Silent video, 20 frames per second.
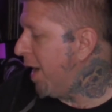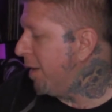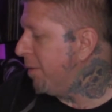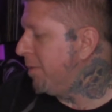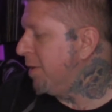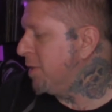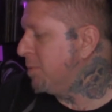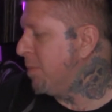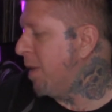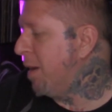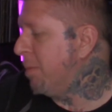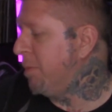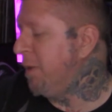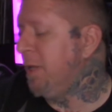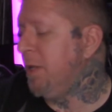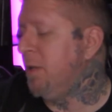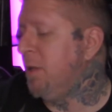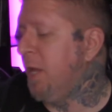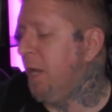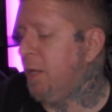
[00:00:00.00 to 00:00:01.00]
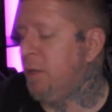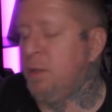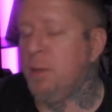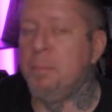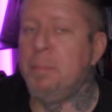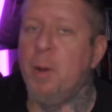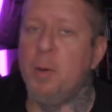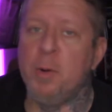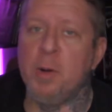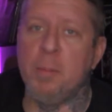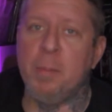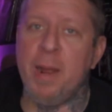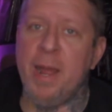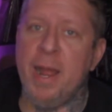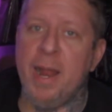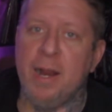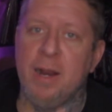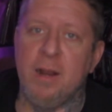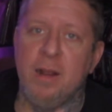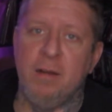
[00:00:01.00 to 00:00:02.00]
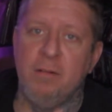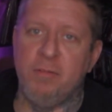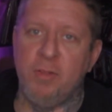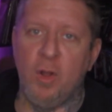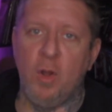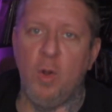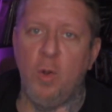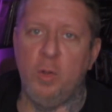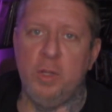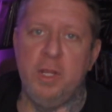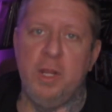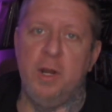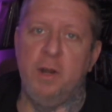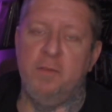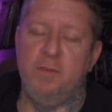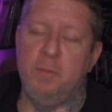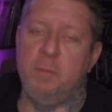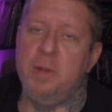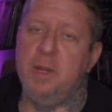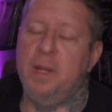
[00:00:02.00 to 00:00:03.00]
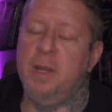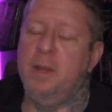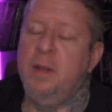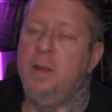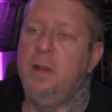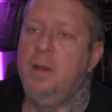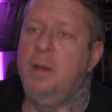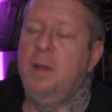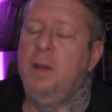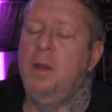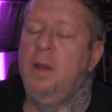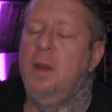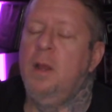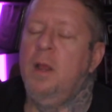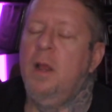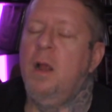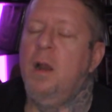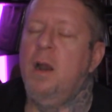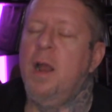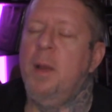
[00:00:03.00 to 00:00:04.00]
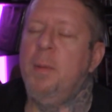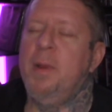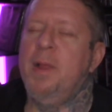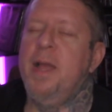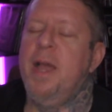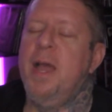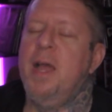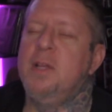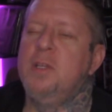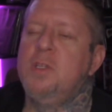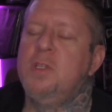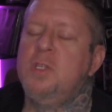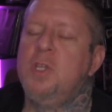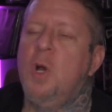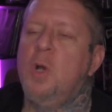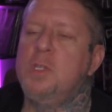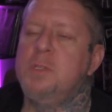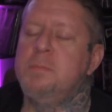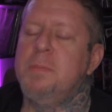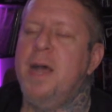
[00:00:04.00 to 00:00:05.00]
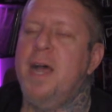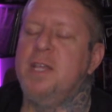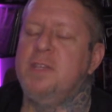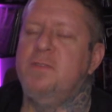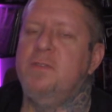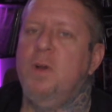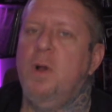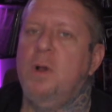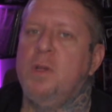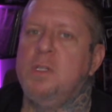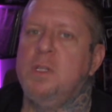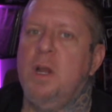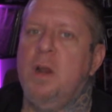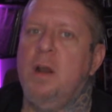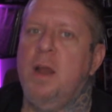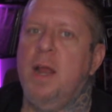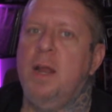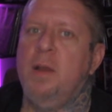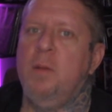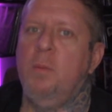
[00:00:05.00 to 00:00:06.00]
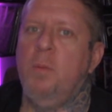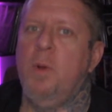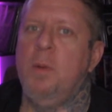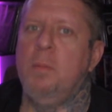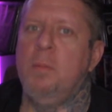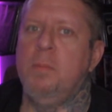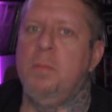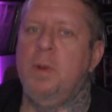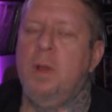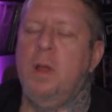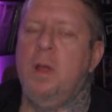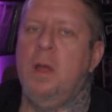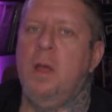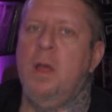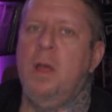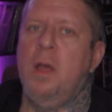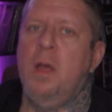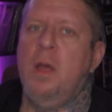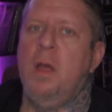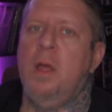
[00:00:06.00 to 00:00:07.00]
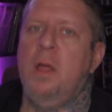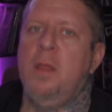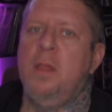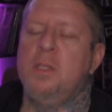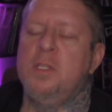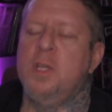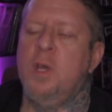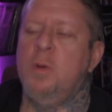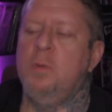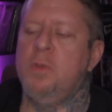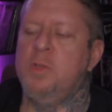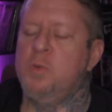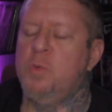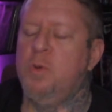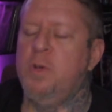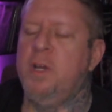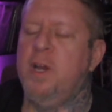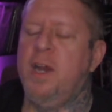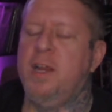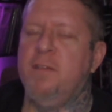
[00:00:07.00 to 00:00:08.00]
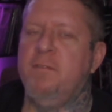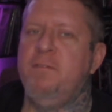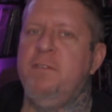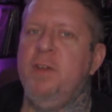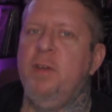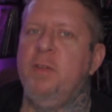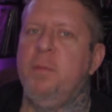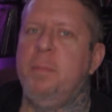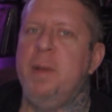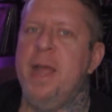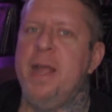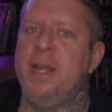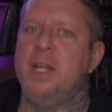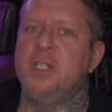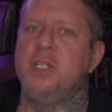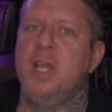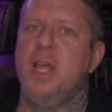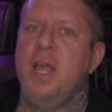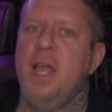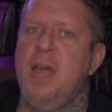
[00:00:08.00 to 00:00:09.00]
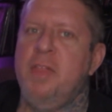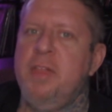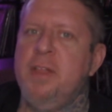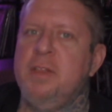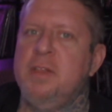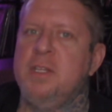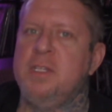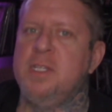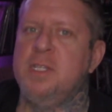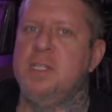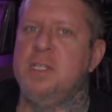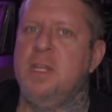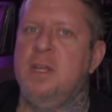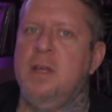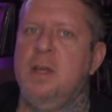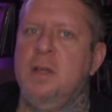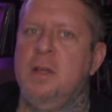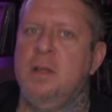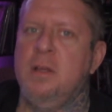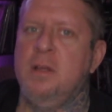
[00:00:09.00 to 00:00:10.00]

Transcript: this might be like the boner bag of the whole year for me. All right, we got Dos Mas, folks. All right, one. Let's go with this one here. I can feel the package. I think this is the